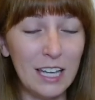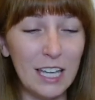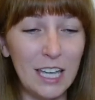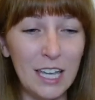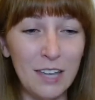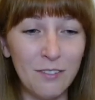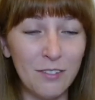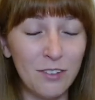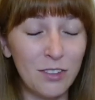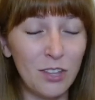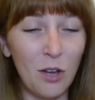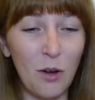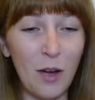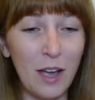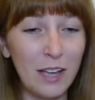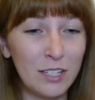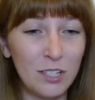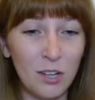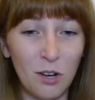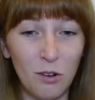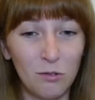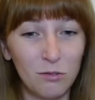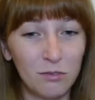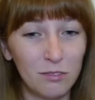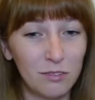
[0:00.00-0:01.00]
Even though I
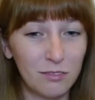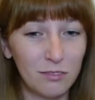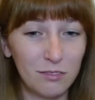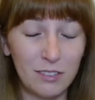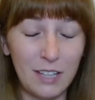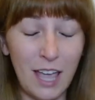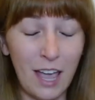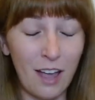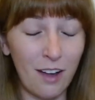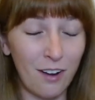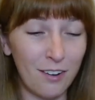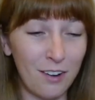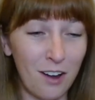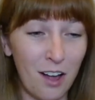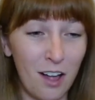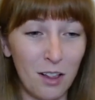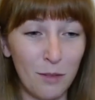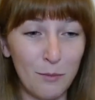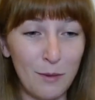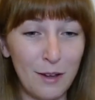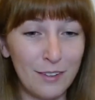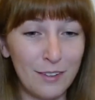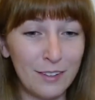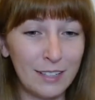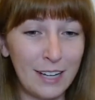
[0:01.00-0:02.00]
don't care at all
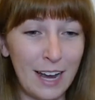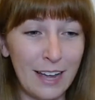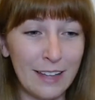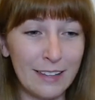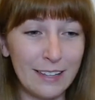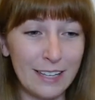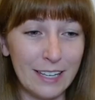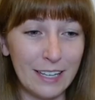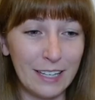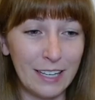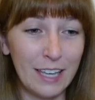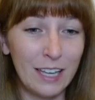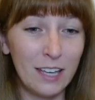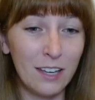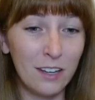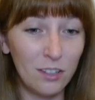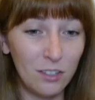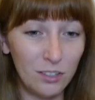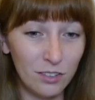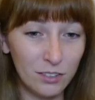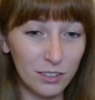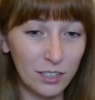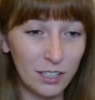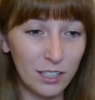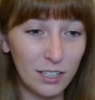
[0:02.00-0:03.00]
about the guy that he
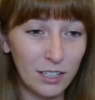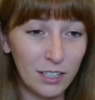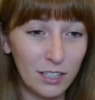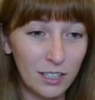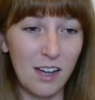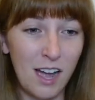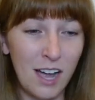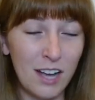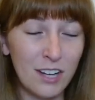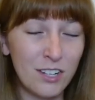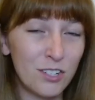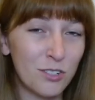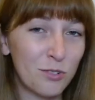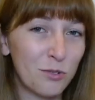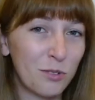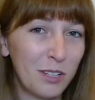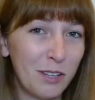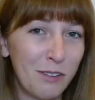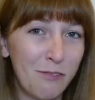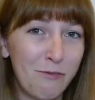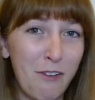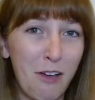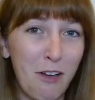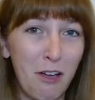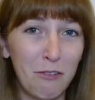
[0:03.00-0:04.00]
killed, I just
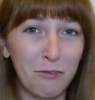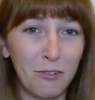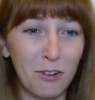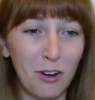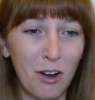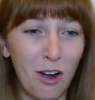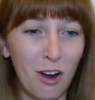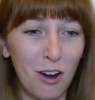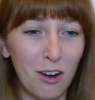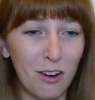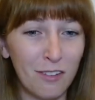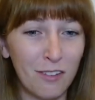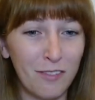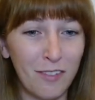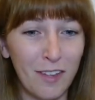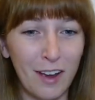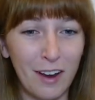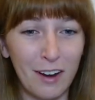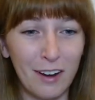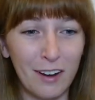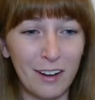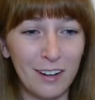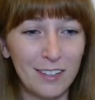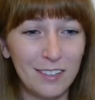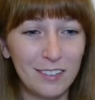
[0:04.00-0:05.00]
really felt for Art
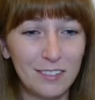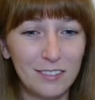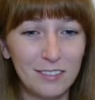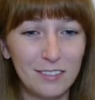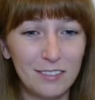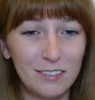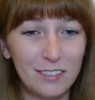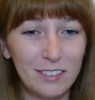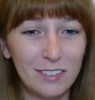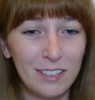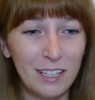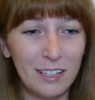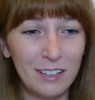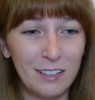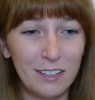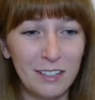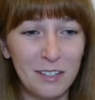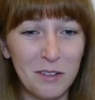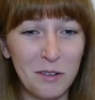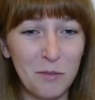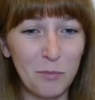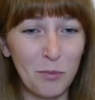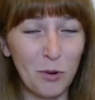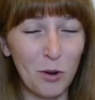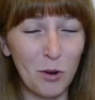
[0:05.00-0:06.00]
there. It
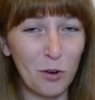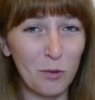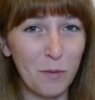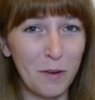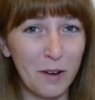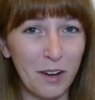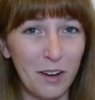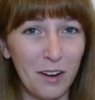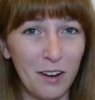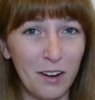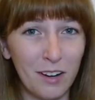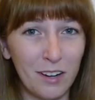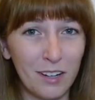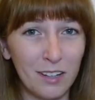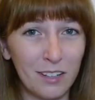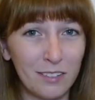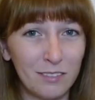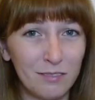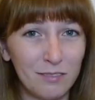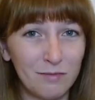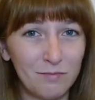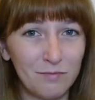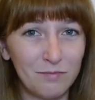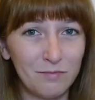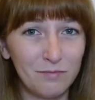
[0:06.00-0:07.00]
broke my heart.